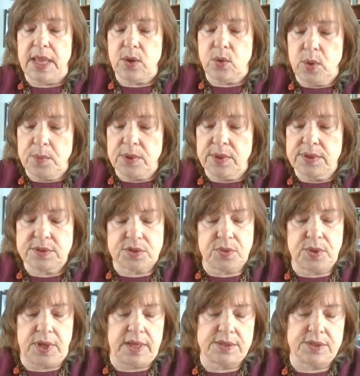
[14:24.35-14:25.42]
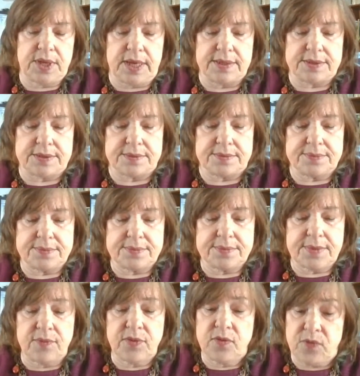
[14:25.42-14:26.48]
criminal history, and education
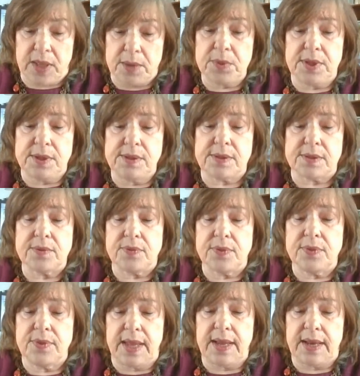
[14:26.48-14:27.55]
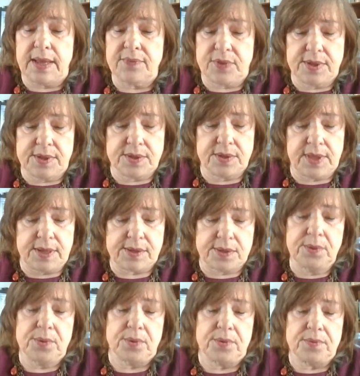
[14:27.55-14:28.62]
of the families that have kids in that
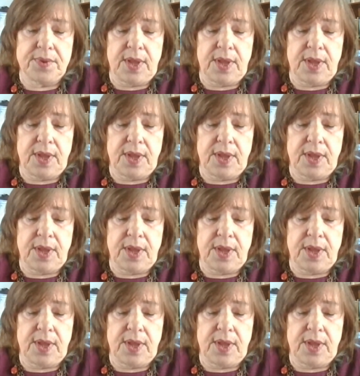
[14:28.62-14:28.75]
school.